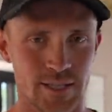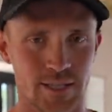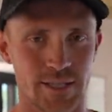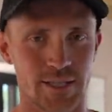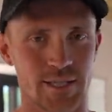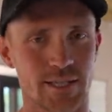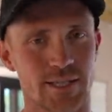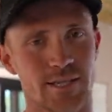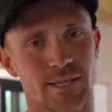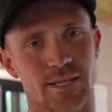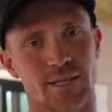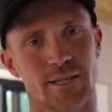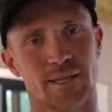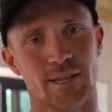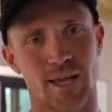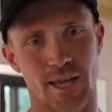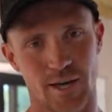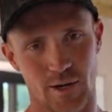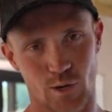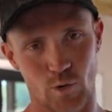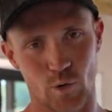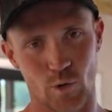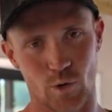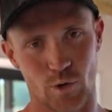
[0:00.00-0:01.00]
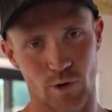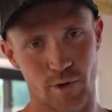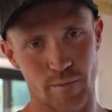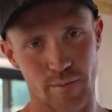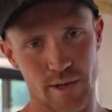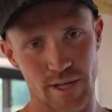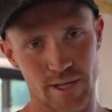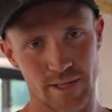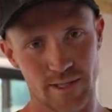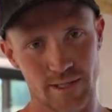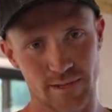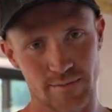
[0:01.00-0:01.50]
Just a lot of corner
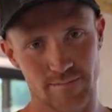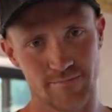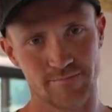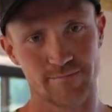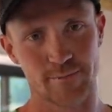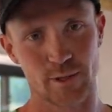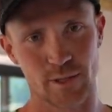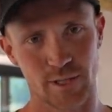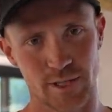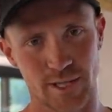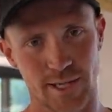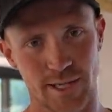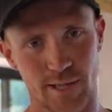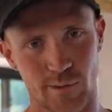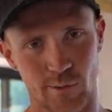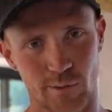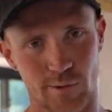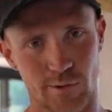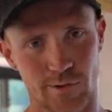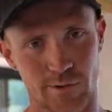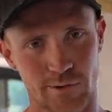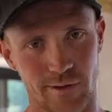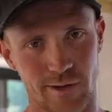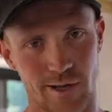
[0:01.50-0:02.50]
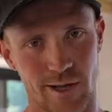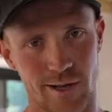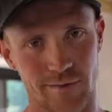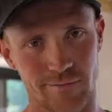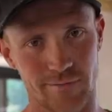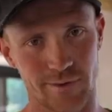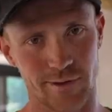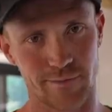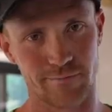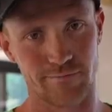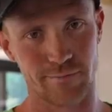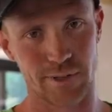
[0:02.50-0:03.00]
beads. Good thing I ordered a lot
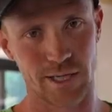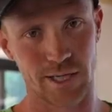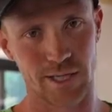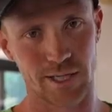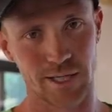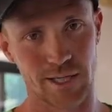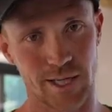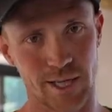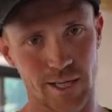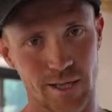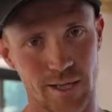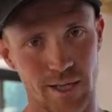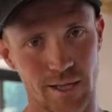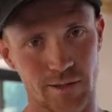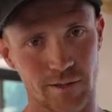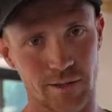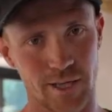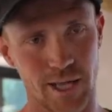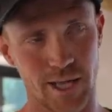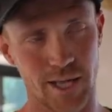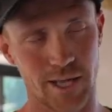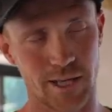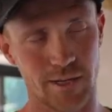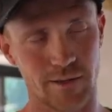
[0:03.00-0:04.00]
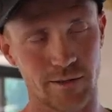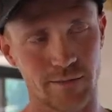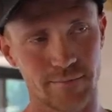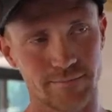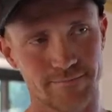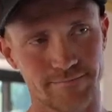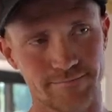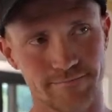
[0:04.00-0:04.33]
from uh, LKL.